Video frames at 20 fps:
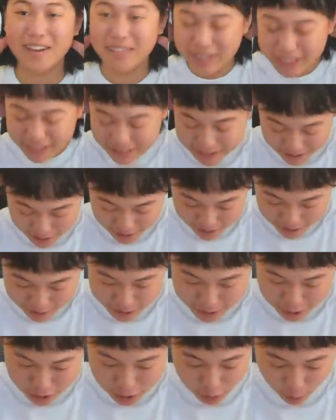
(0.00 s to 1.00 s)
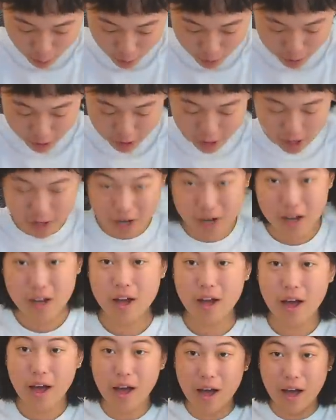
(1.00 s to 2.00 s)
I just got it a bit shorter.
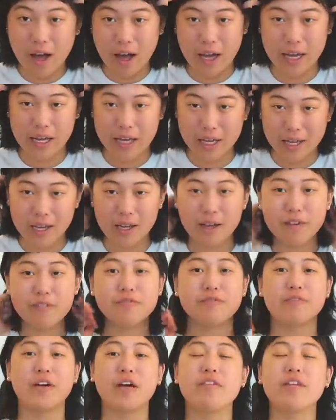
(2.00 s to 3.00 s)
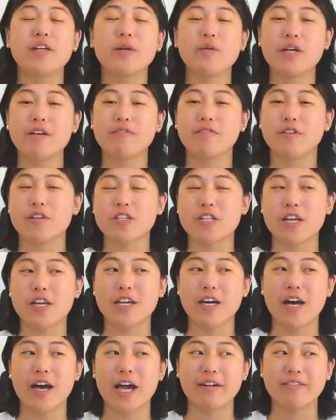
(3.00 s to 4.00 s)
I feel like when I first got a
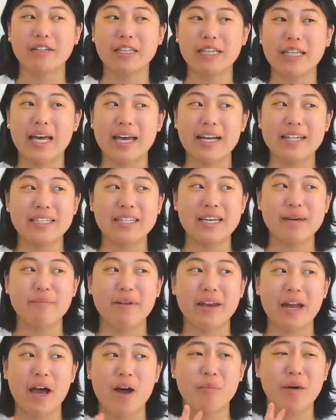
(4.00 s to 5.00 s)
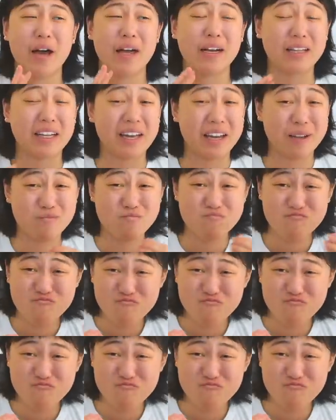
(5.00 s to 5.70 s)
cut, I really liked it, but now I'm kind of like,